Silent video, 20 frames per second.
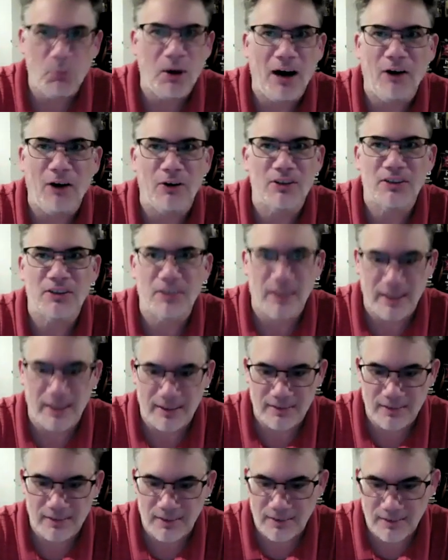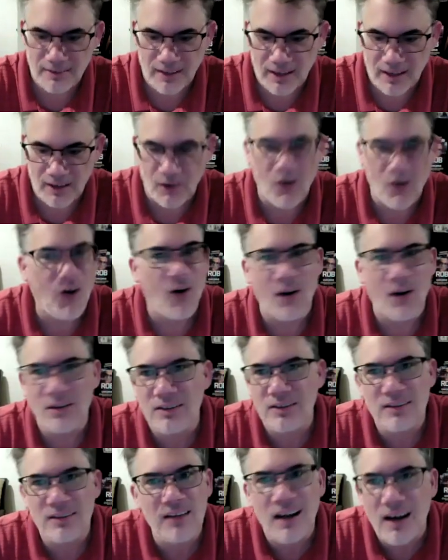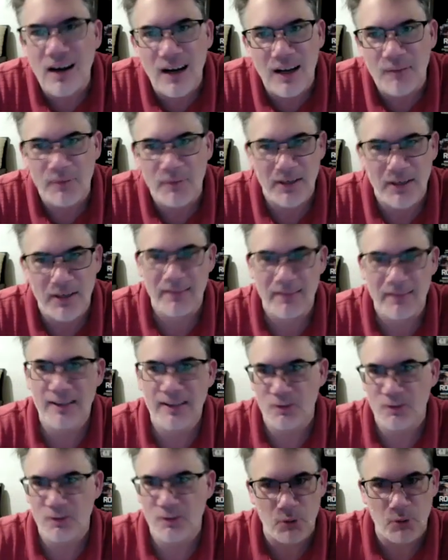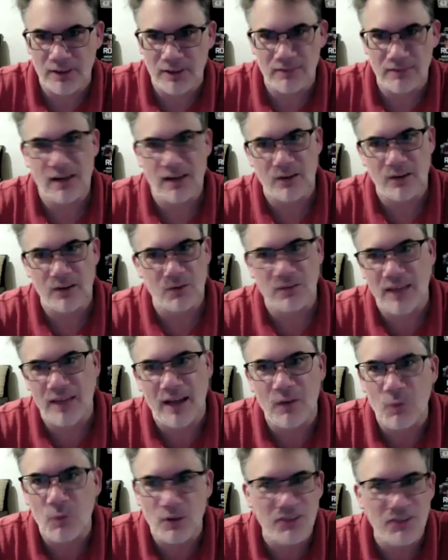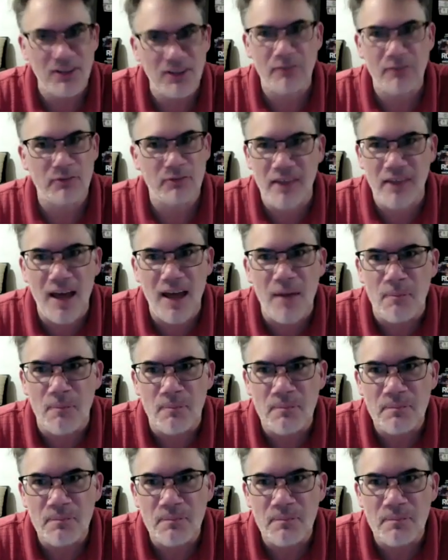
polish likes to say all the time and i think his book is titled that what's in it for them